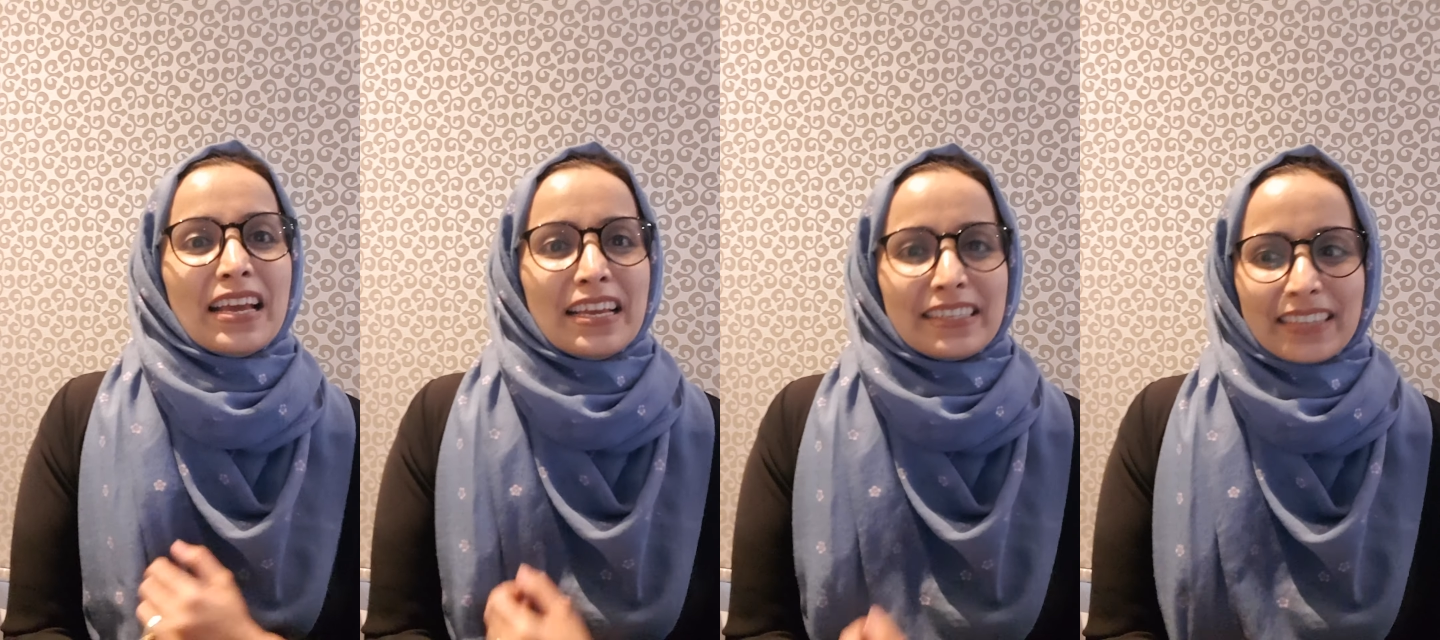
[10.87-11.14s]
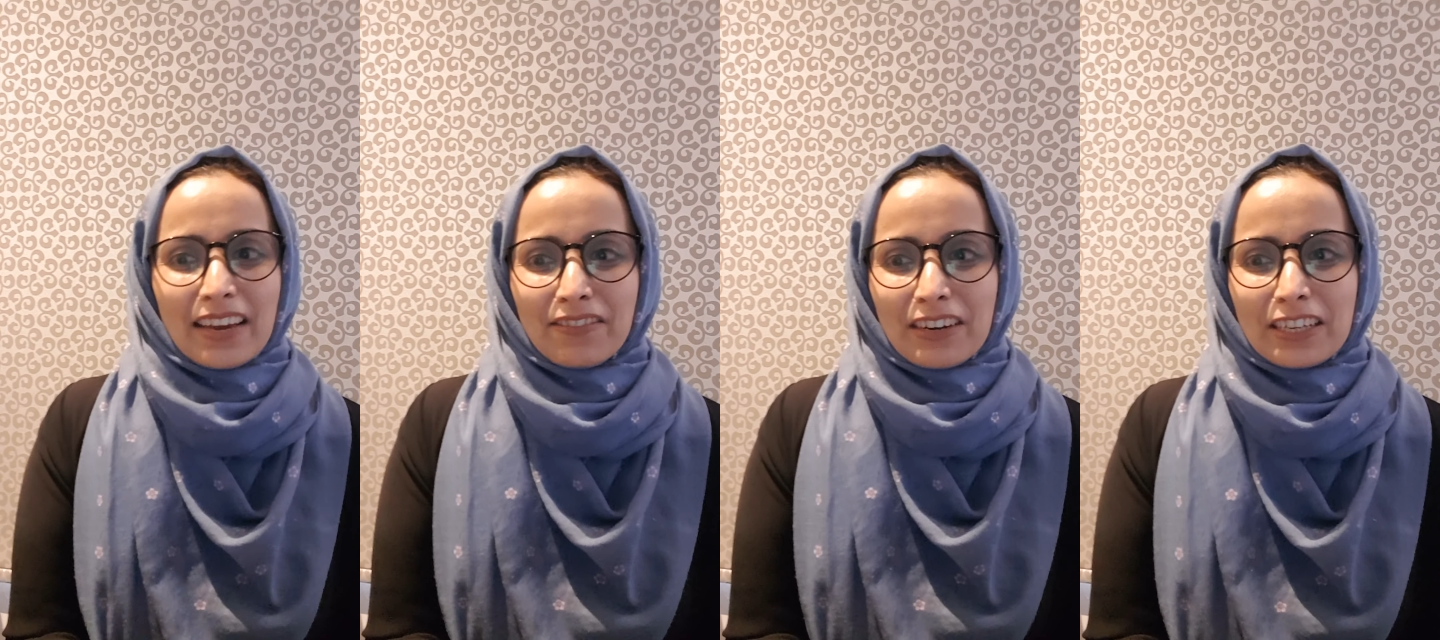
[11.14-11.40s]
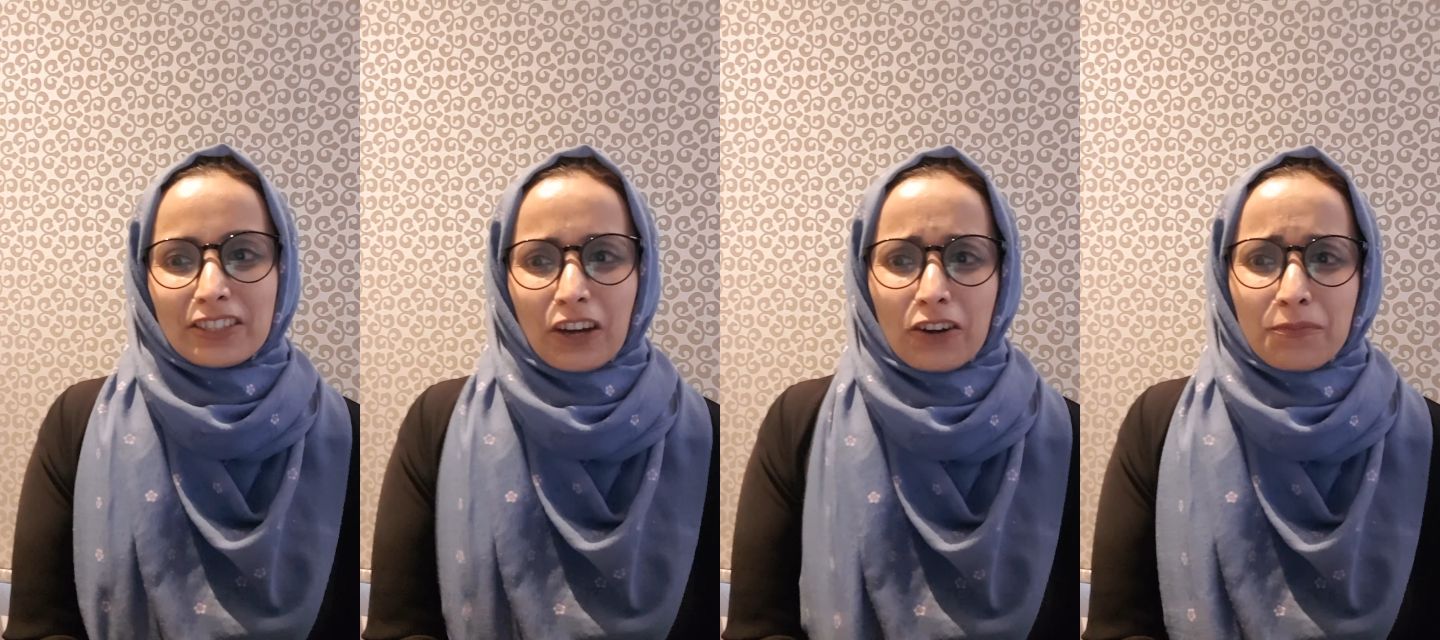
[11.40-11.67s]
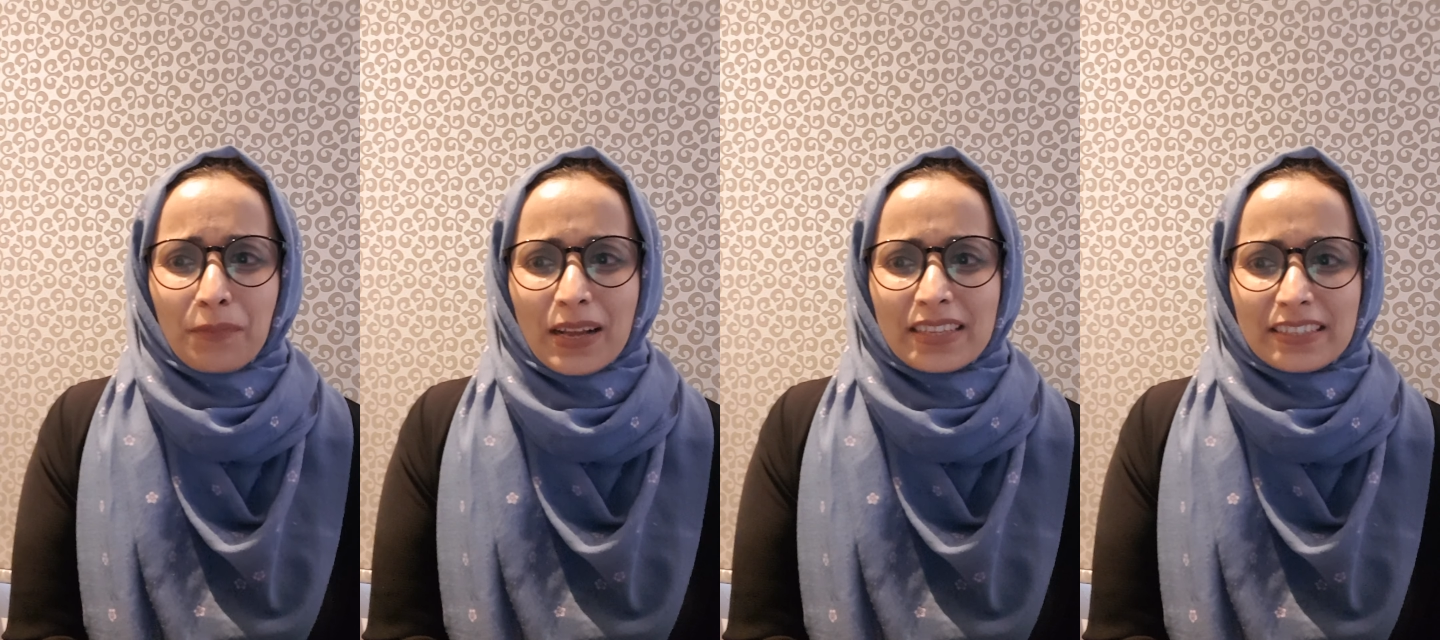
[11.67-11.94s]
Several
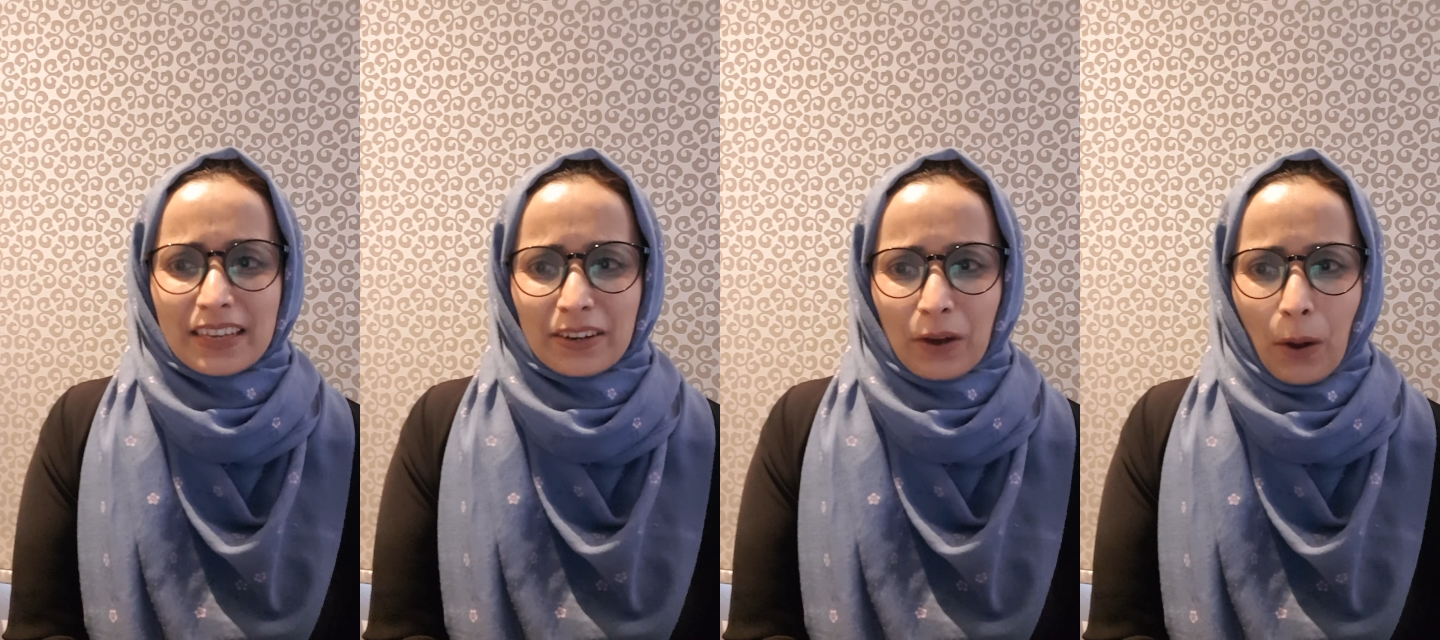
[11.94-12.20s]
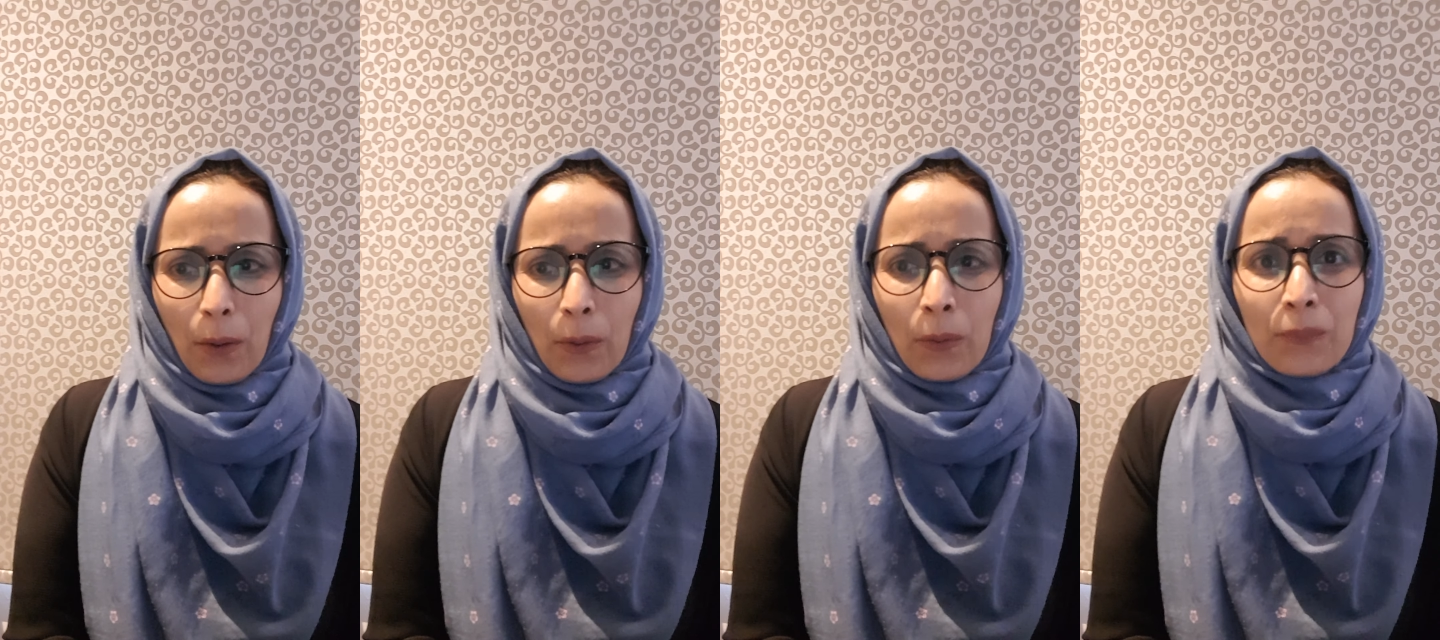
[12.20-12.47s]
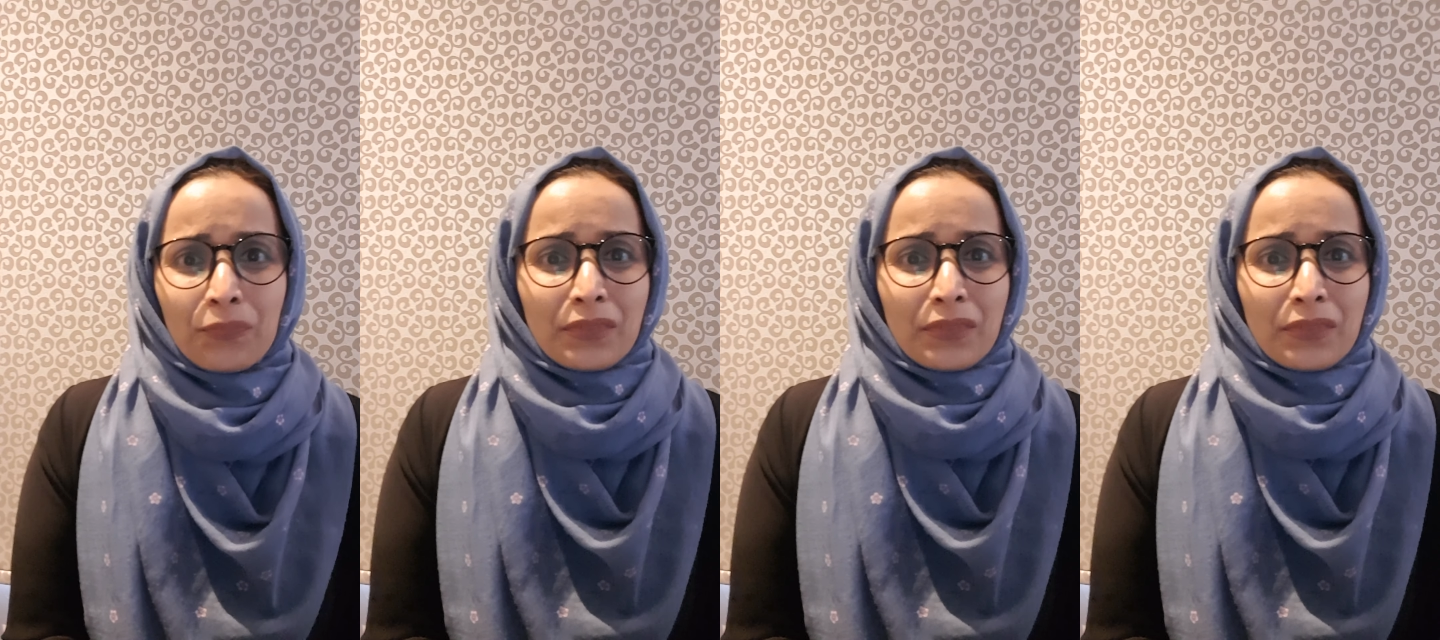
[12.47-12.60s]
short months ago,